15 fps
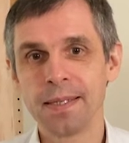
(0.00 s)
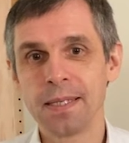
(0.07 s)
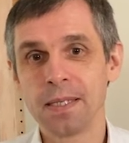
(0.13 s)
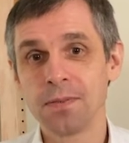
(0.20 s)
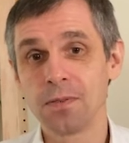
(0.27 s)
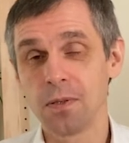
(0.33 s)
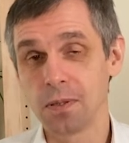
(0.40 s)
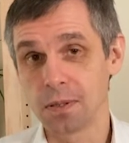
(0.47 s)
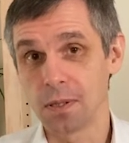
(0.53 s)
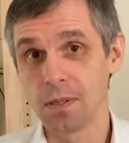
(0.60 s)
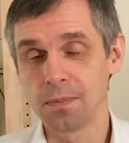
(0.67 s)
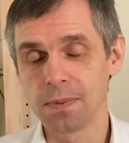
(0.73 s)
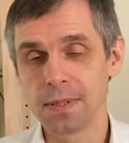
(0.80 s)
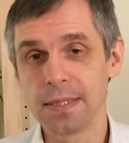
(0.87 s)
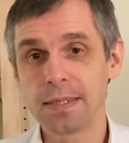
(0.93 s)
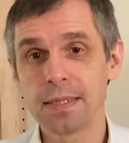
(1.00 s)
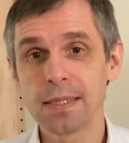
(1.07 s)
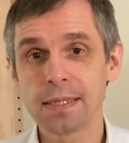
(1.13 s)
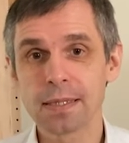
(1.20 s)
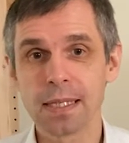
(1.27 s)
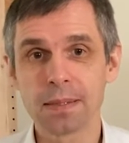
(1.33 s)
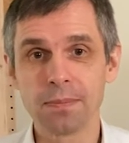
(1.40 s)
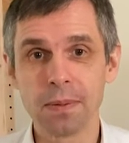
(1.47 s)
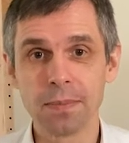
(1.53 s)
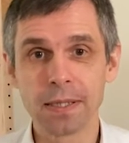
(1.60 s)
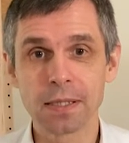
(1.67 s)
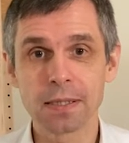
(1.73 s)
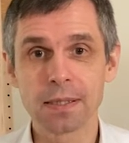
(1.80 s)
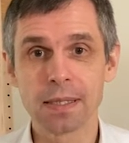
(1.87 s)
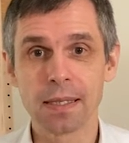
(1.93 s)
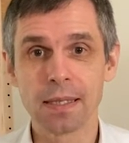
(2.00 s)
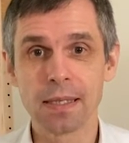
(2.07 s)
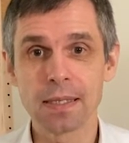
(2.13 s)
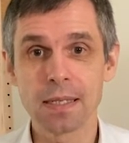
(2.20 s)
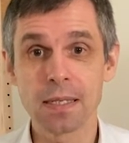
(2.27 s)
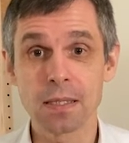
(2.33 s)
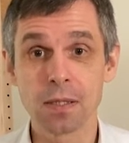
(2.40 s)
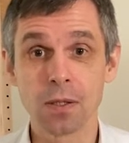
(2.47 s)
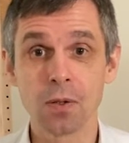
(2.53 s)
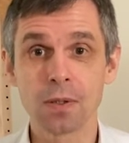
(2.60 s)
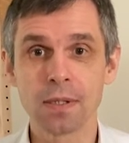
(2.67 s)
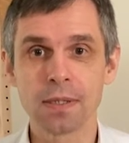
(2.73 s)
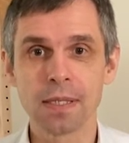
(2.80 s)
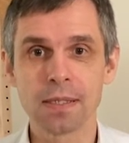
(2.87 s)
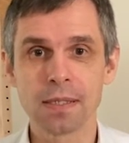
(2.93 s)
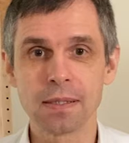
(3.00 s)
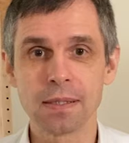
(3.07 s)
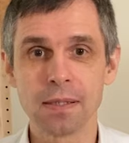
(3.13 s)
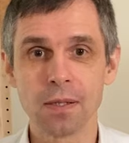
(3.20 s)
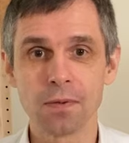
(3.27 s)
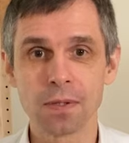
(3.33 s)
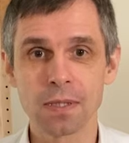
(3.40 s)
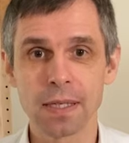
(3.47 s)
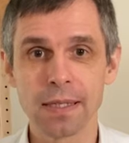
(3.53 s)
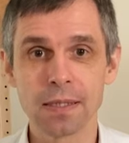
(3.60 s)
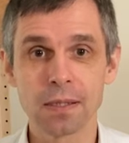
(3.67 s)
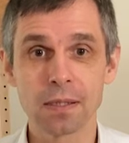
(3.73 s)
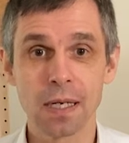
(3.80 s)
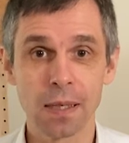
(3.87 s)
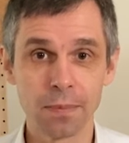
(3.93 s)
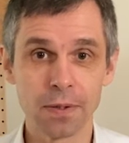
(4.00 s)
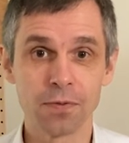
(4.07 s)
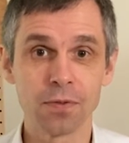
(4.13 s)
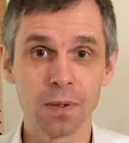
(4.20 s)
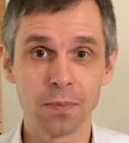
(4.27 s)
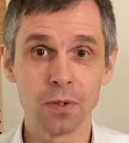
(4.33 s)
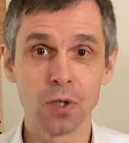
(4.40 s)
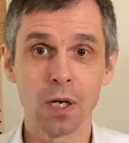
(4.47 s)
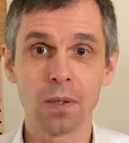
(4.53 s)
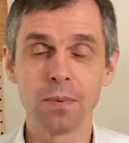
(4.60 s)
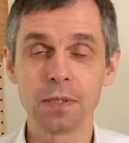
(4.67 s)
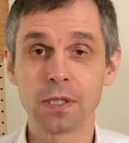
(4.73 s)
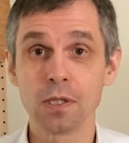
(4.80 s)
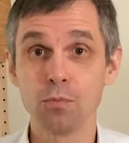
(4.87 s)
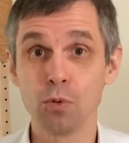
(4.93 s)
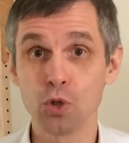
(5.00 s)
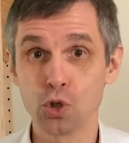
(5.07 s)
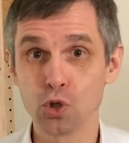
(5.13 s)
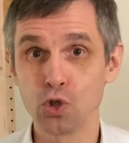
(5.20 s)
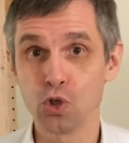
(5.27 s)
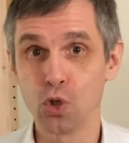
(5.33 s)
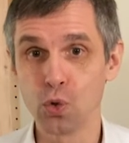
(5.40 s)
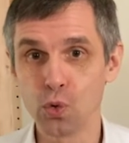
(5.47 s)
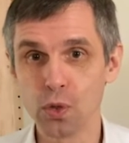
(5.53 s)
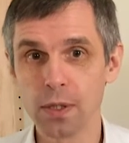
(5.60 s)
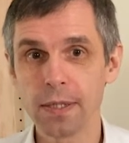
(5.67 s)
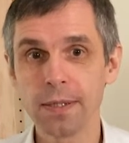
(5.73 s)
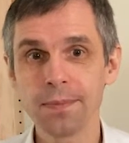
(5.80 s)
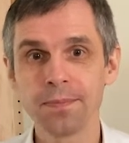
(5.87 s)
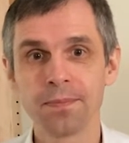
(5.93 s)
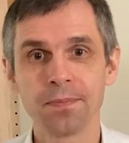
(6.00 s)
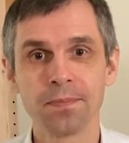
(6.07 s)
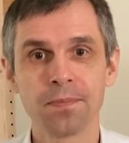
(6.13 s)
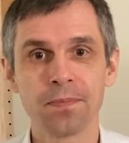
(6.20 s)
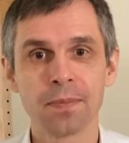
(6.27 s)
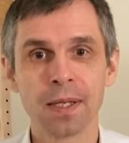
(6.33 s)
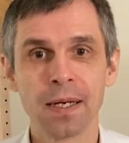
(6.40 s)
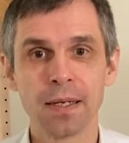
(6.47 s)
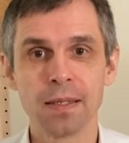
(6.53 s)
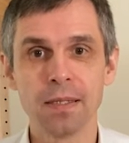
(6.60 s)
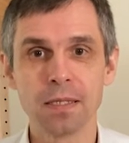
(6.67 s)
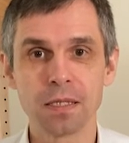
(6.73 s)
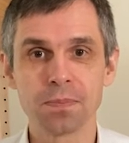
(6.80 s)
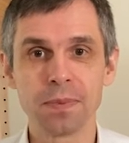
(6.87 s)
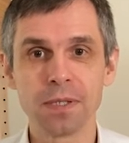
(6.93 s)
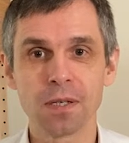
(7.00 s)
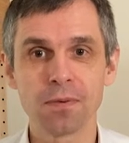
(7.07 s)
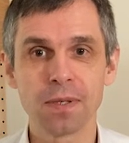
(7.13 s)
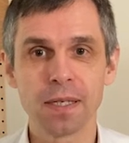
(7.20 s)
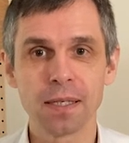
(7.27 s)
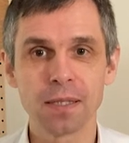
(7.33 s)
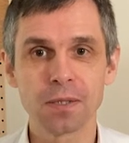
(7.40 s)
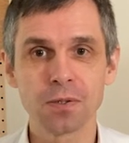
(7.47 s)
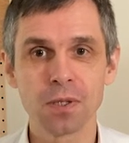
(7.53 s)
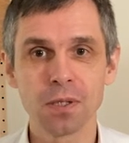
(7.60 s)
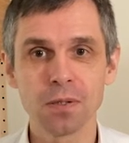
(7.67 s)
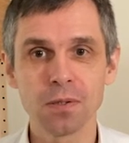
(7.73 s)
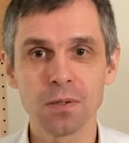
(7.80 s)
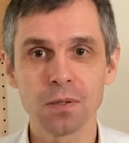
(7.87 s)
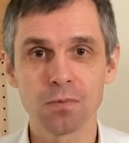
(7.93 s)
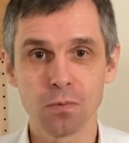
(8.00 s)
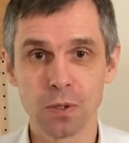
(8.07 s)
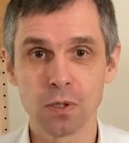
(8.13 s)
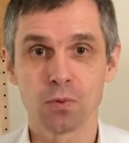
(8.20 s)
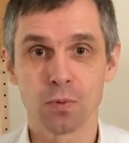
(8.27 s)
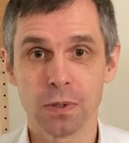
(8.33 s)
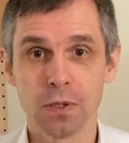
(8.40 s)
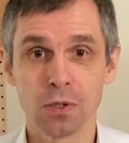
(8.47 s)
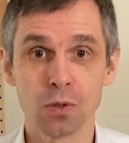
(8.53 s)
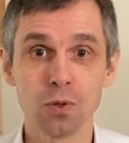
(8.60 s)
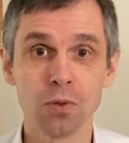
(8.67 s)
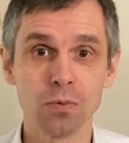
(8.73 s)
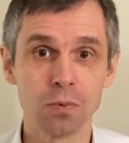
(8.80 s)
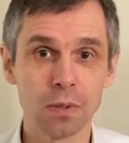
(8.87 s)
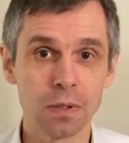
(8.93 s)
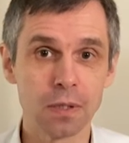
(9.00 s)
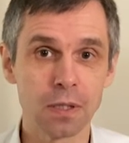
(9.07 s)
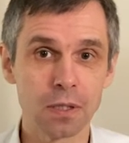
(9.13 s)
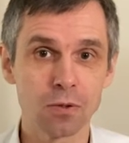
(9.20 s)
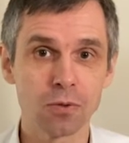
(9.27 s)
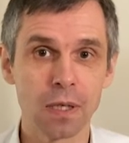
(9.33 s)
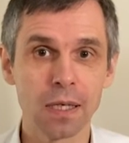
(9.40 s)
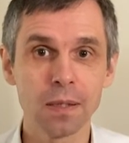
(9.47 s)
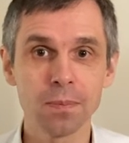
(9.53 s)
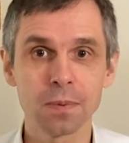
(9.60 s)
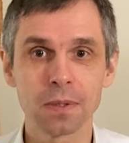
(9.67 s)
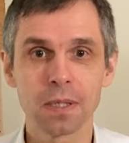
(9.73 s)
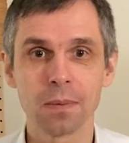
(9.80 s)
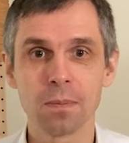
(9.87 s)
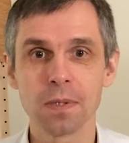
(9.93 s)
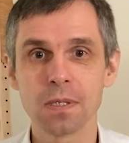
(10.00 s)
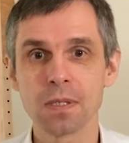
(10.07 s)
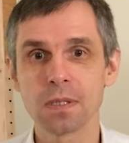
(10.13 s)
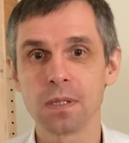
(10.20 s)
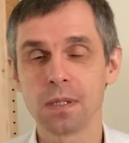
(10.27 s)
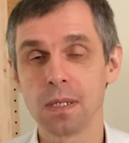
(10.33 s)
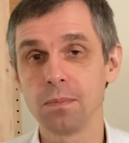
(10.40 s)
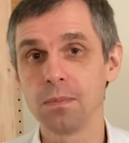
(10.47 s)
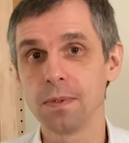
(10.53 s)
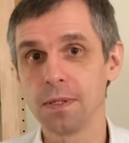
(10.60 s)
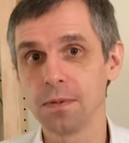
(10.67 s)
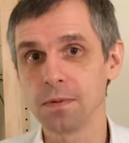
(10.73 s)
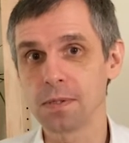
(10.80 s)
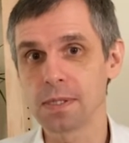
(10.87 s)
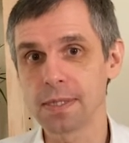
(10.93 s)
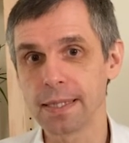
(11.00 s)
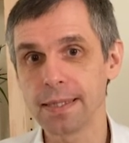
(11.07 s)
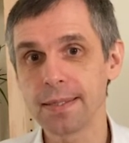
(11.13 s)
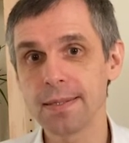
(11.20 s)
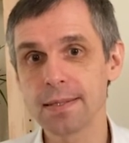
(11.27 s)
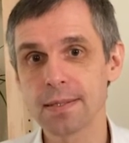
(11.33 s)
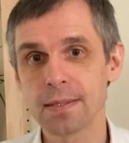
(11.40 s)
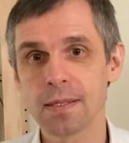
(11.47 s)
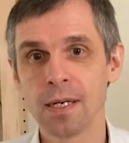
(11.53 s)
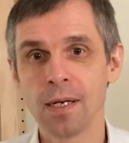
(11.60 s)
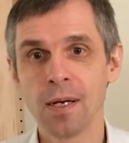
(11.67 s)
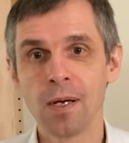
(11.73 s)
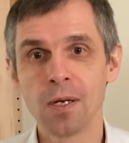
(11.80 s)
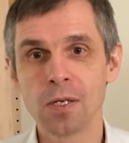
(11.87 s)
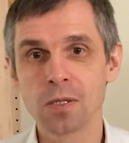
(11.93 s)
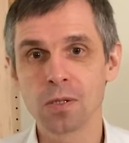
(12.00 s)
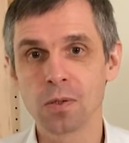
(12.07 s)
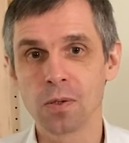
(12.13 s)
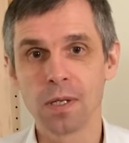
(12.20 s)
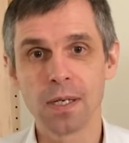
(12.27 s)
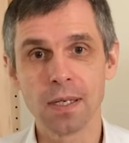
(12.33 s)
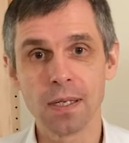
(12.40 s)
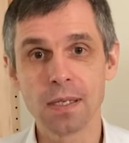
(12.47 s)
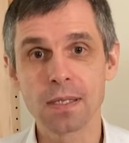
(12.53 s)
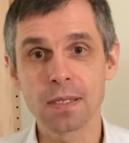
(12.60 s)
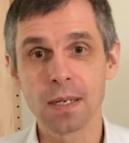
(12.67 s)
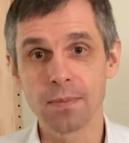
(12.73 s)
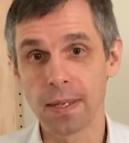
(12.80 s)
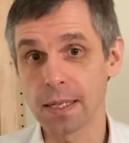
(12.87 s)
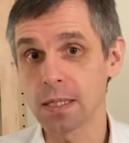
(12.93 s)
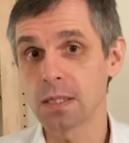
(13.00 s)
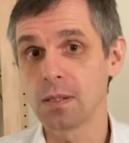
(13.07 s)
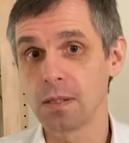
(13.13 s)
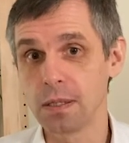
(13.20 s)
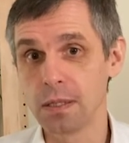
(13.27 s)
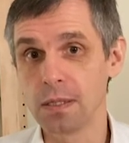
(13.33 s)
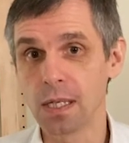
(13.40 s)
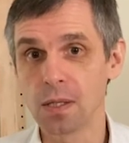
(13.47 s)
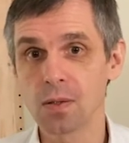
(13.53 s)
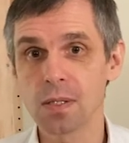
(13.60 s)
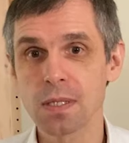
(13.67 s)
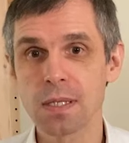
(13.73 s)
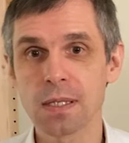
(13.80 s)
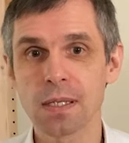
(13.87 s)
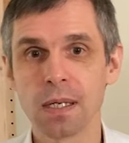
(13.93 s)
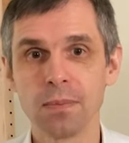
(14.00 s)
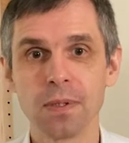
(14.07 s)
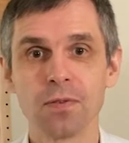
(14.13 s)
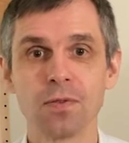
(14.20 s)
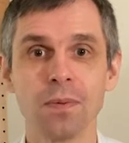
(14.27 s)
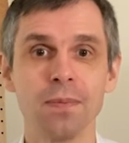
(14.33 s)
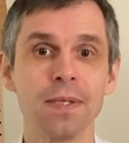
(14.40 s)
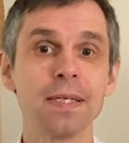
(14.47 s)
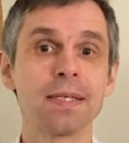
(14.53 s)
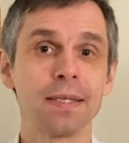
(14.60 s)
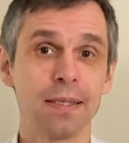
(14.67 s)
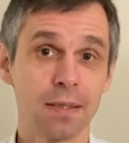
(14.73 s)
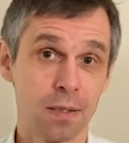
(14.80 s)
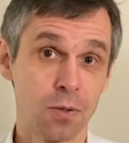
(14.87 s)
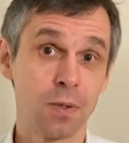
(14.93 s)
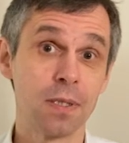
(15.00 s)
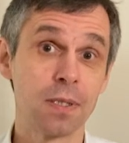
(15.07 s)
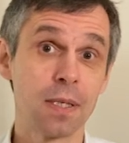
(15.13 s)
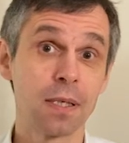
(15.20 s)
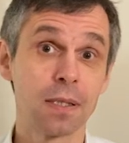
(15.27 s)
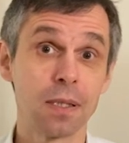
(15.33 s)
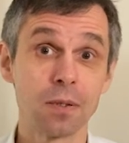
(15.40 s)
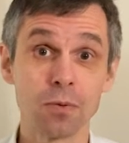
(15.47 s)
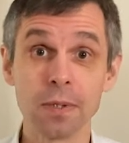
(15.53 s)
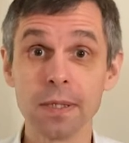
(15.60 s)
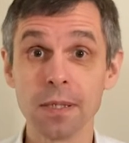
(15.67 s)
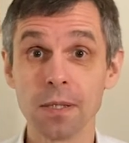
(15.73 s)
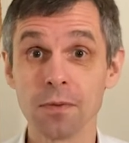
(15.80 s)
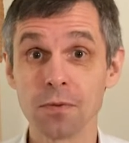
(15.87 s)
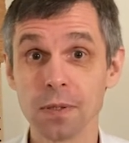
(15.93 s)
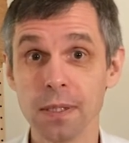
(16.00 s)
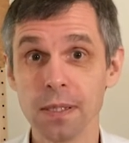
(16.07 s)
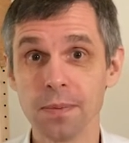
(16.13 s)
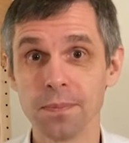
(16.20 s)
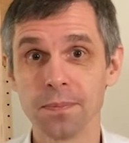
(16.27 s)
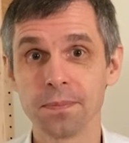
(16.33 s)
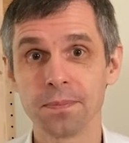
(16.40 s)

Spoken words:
For completeness, let me mention that this is the local density of states coming from the orbital motion only. The spin of the electron, which we soon will describe, doubles the number of states, so there is some extra degeneracy coming from this intrinsic degree of freedom.